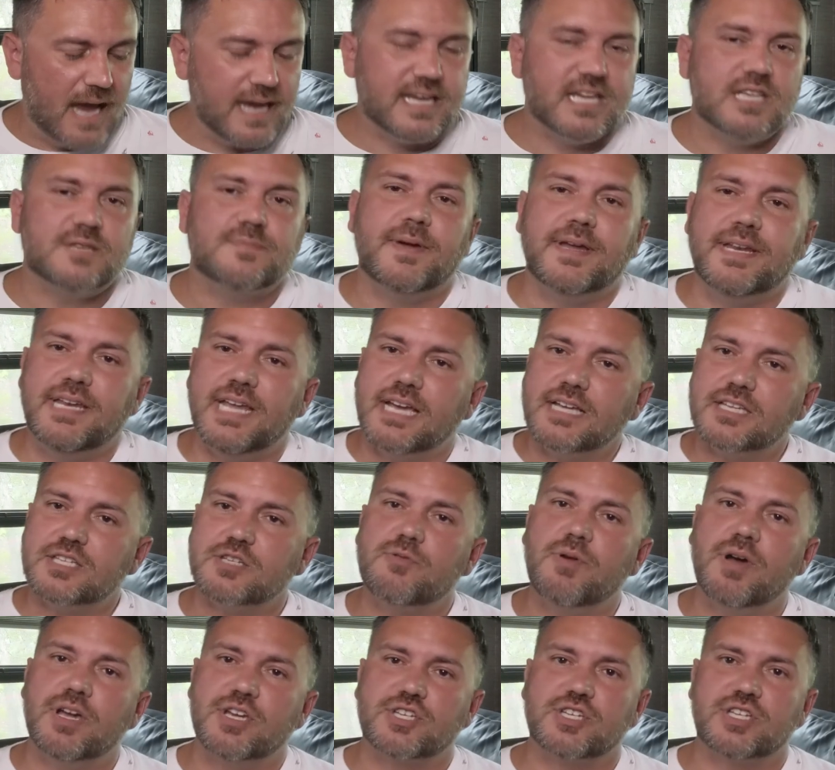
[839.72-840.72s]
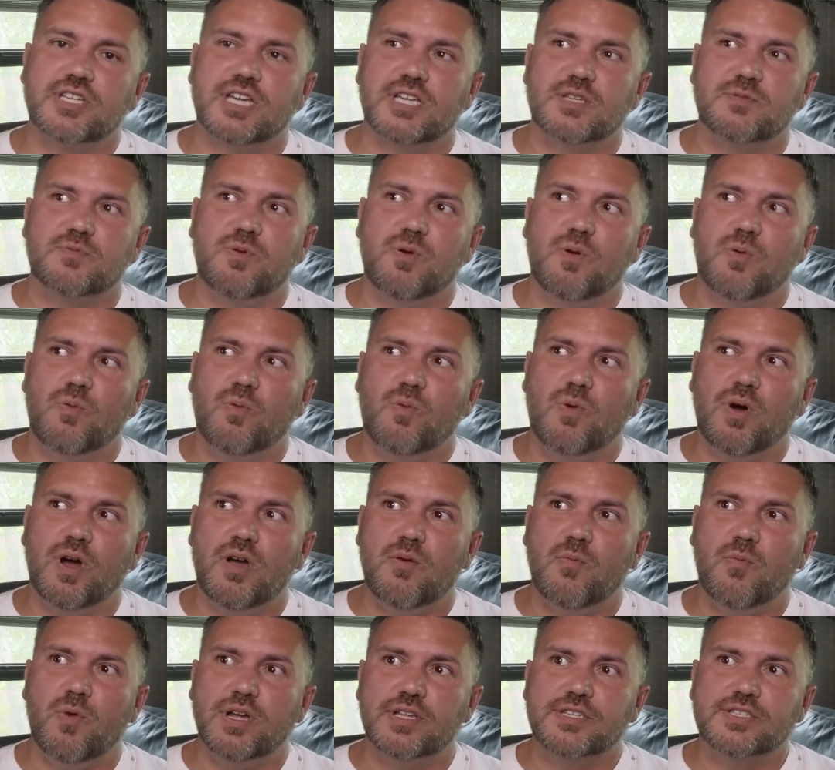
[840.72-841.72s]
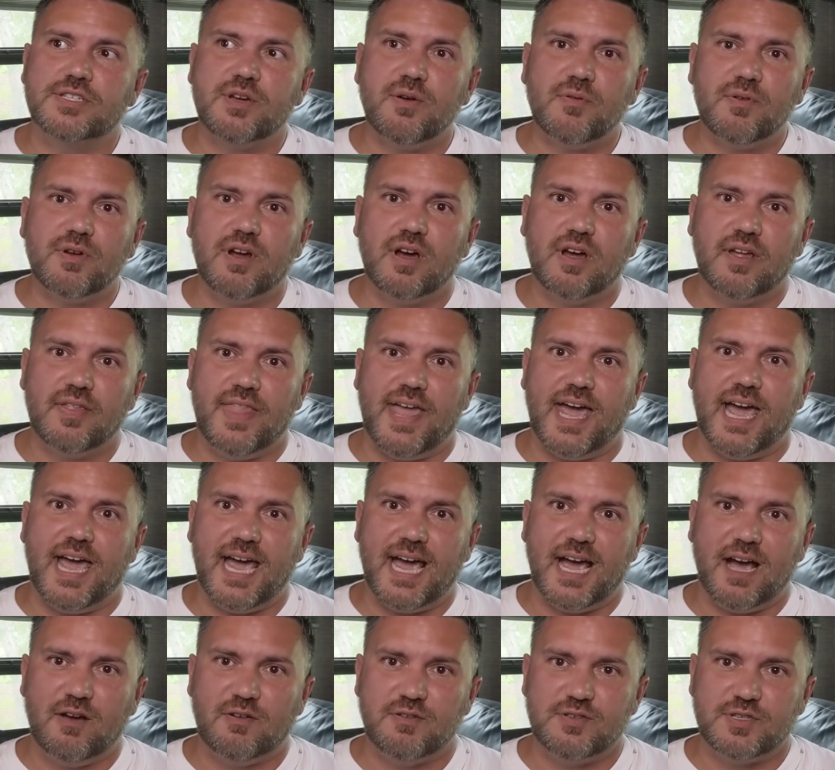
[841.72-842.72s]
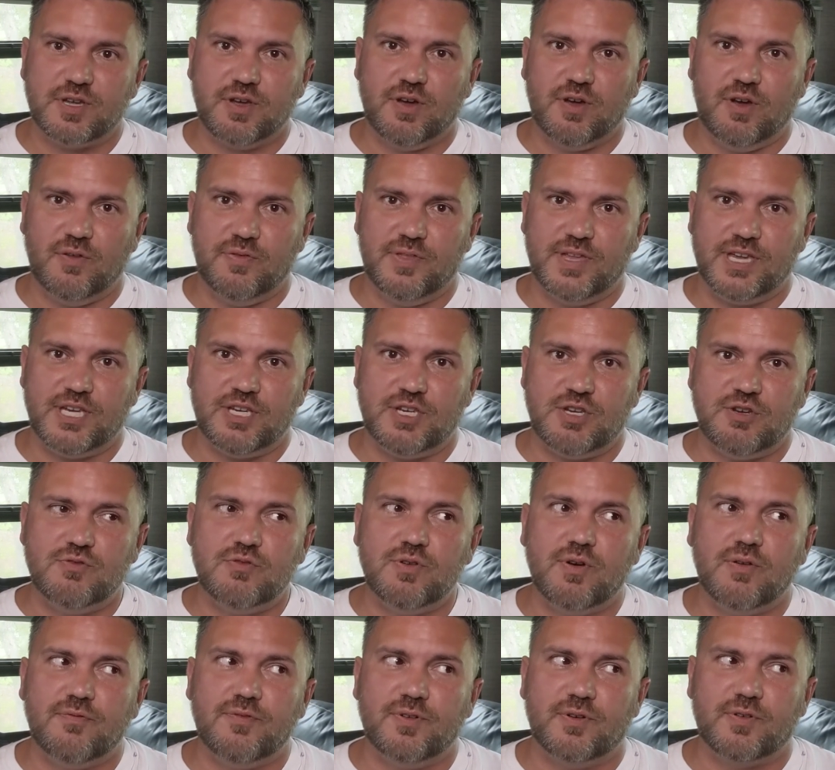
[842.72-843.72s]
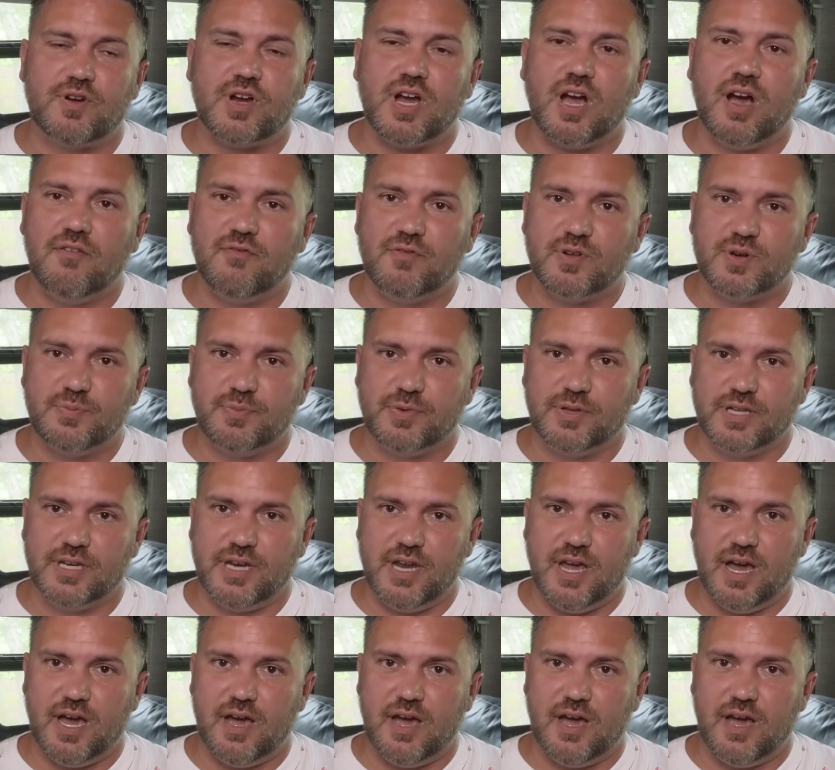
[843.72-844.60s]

I guess my next question is, well, what what's going on in that household that you don't feel comfortable